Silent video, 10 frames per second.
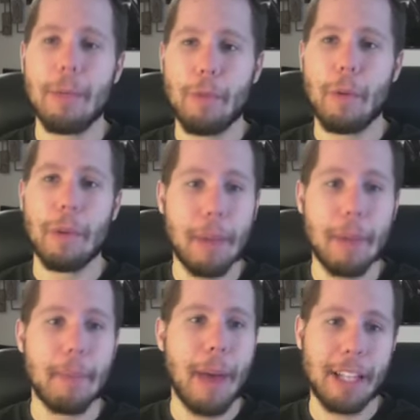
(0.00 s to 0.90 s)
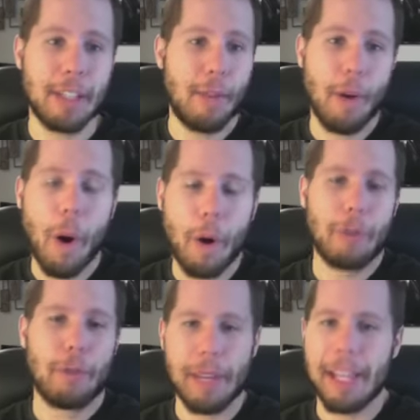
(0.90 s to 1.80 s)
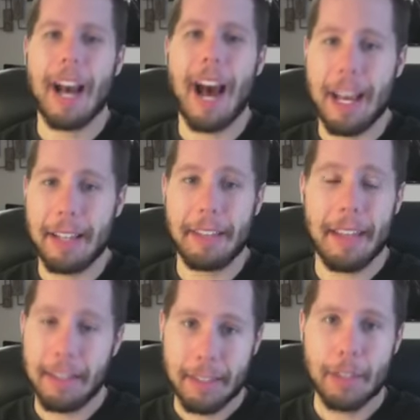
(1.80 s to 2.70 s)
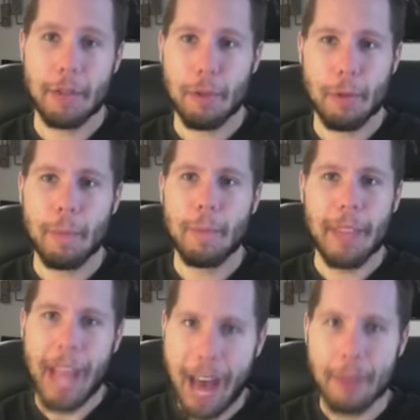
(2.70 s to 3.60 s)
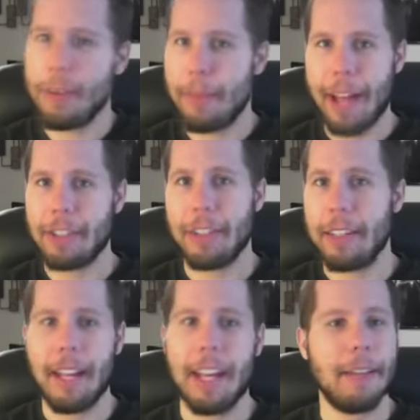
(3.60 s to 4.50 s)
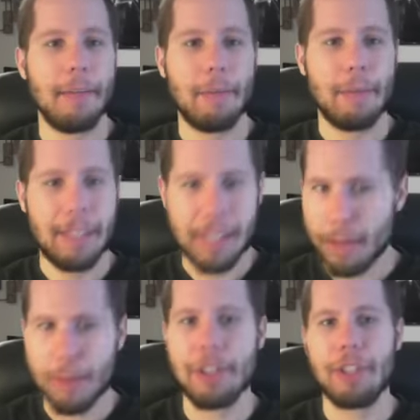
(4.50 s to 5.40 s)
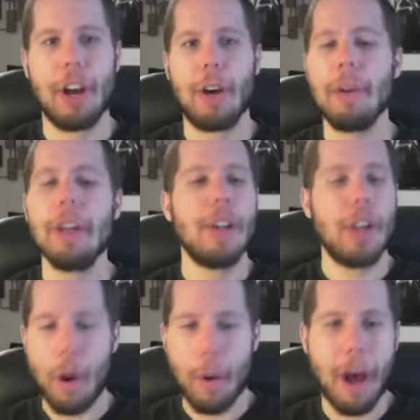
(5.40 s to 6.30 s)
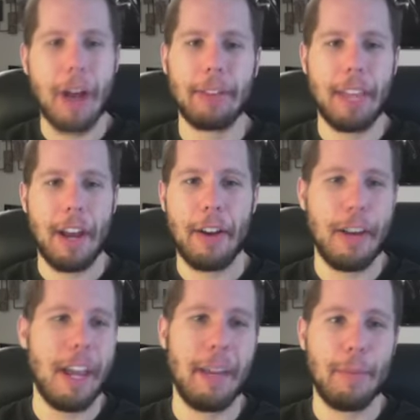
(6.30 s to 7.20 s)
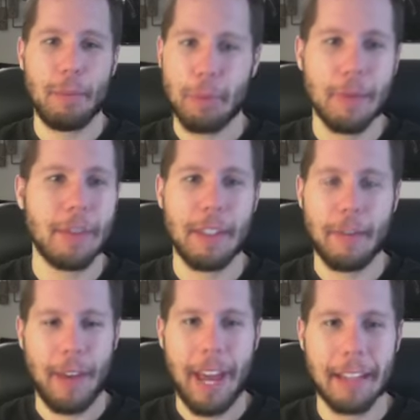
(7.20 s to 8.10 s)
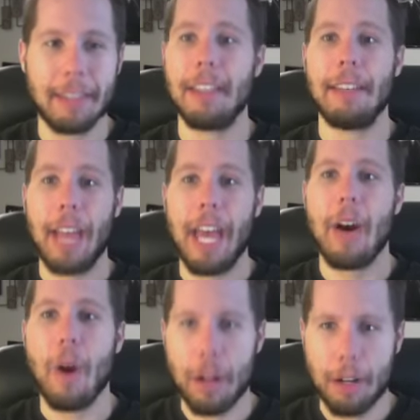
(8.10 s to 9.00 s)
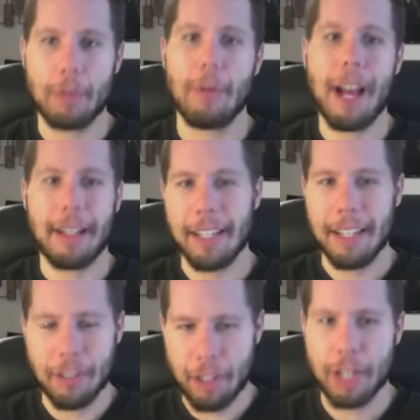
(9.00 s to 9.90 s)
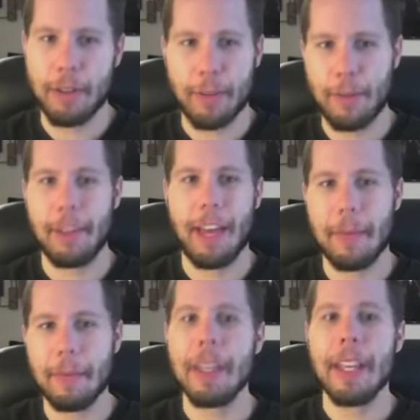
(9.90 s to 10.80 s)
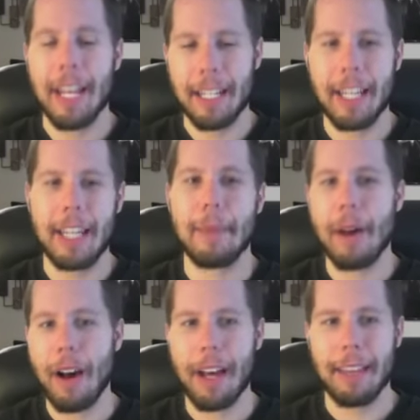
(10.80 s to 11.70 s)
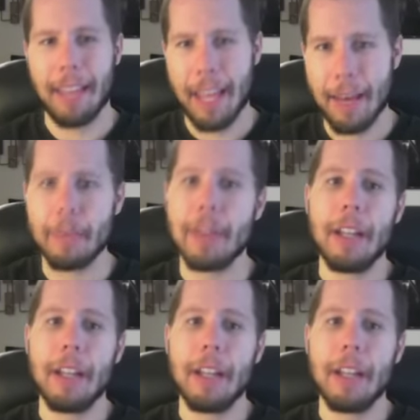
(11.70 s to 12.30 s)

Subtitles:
what would be best for all three guys is to have the match of the night. Steal the show, go out there, and prove to the fans that they are correct in cheering for them and getting behind them.